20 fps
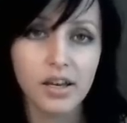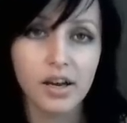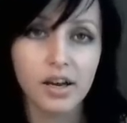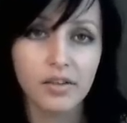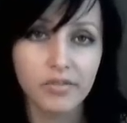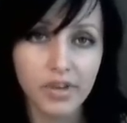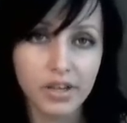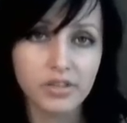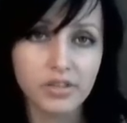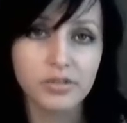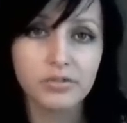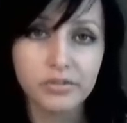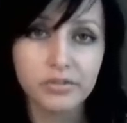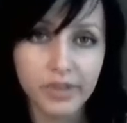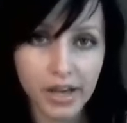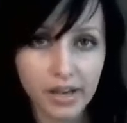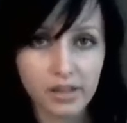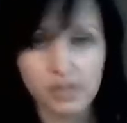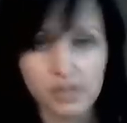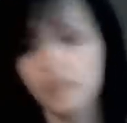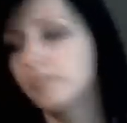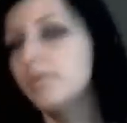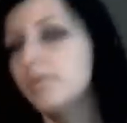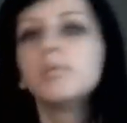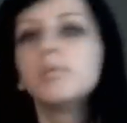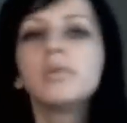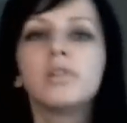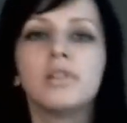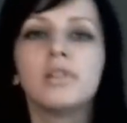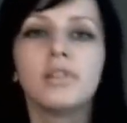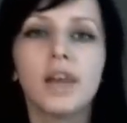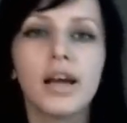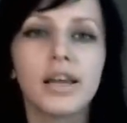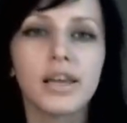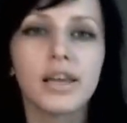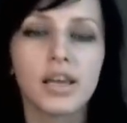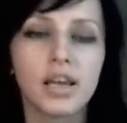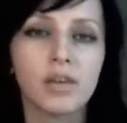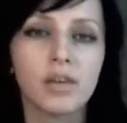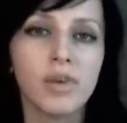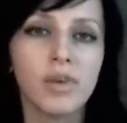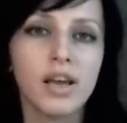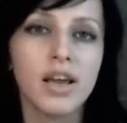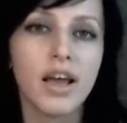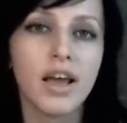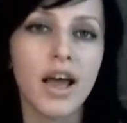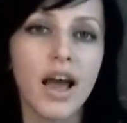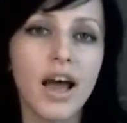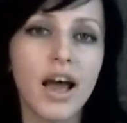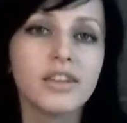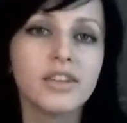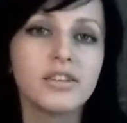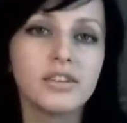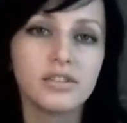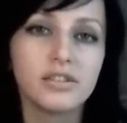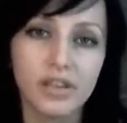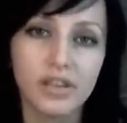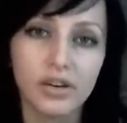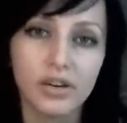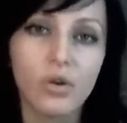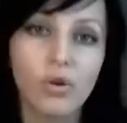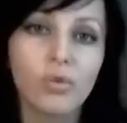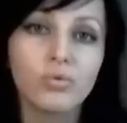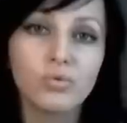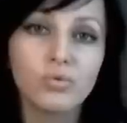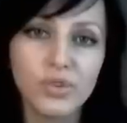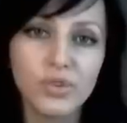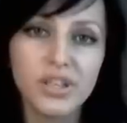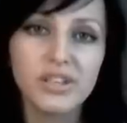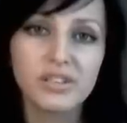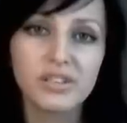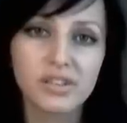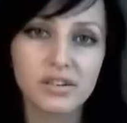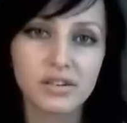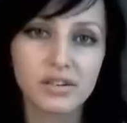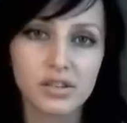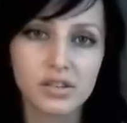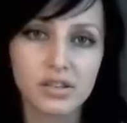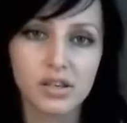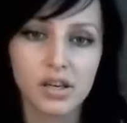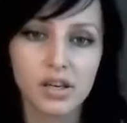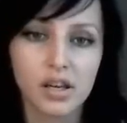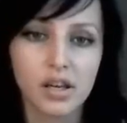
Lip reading: Viktor Frankl and people like him had their own reasons